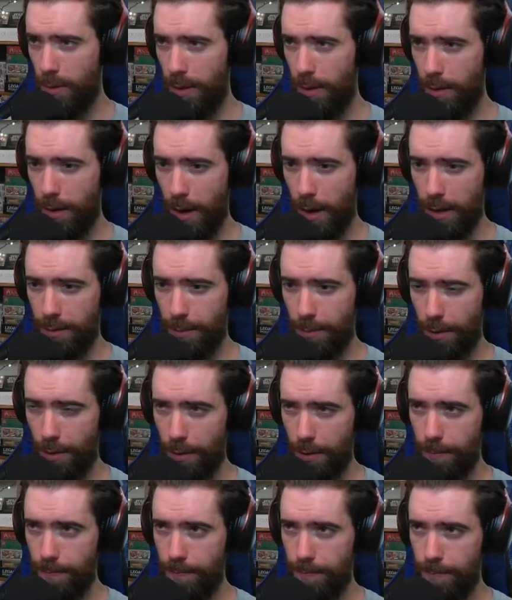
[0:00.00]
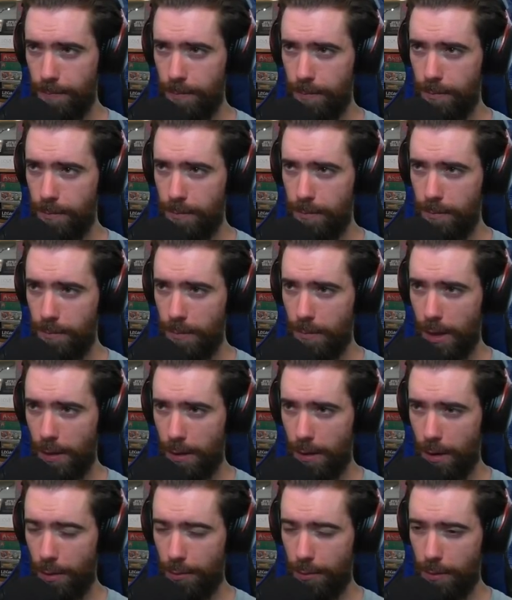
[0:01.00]
play the Cosmo, though. And
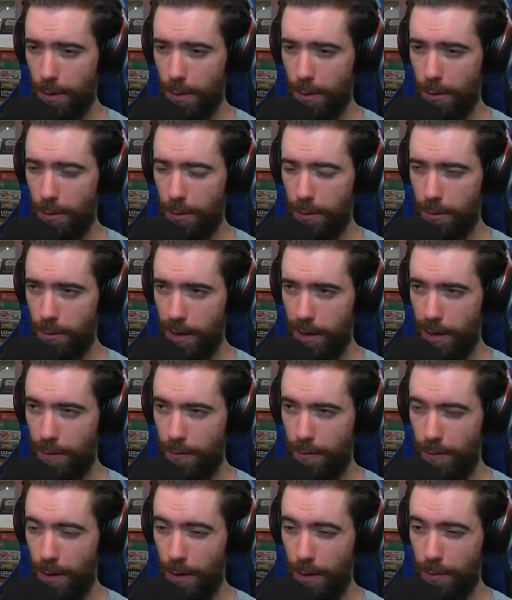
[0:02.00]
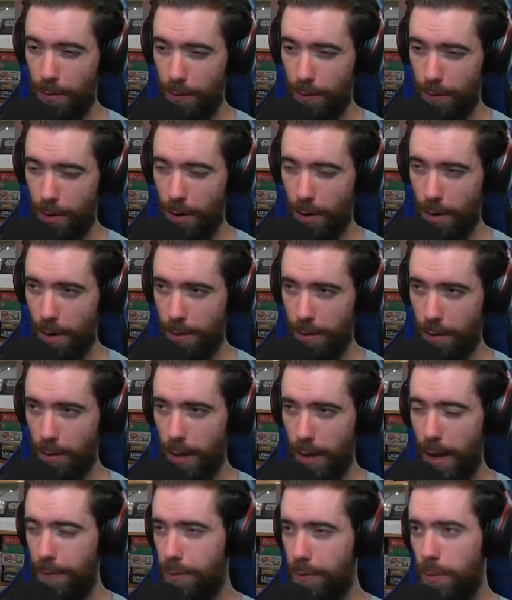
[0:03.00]
then I'll throw Invis over here on the
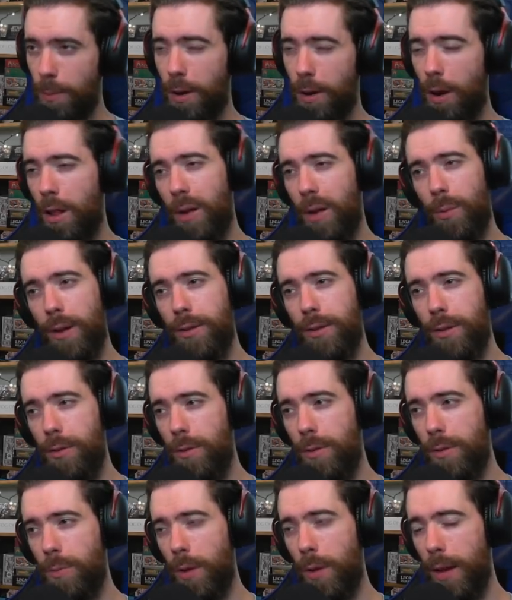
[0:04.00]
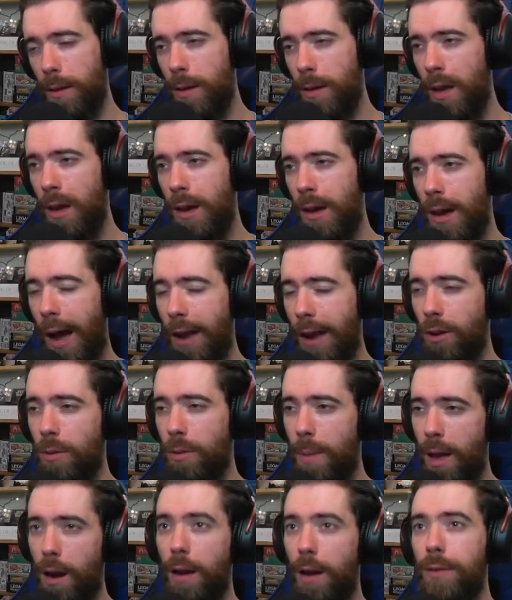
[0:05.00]
left, but all I want to do is play Iron
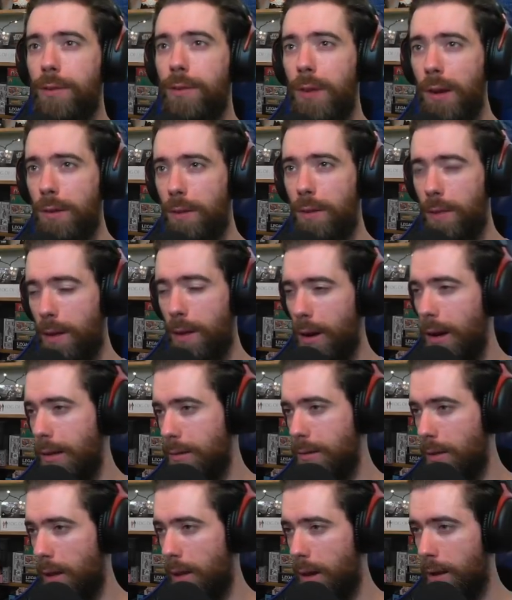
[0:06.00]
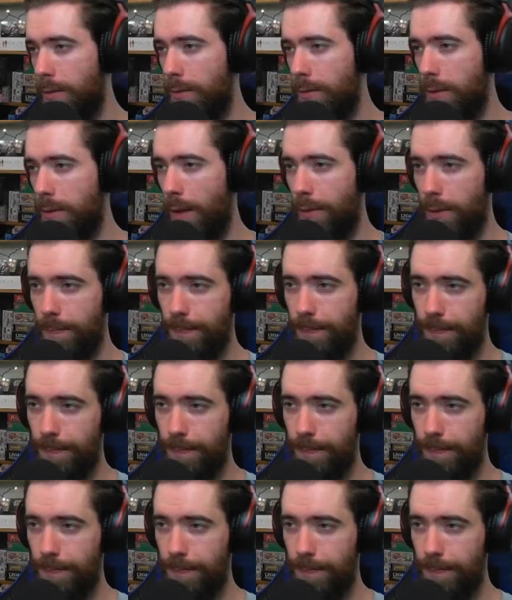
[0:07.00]
Man on 6 and then Onslaught on 7.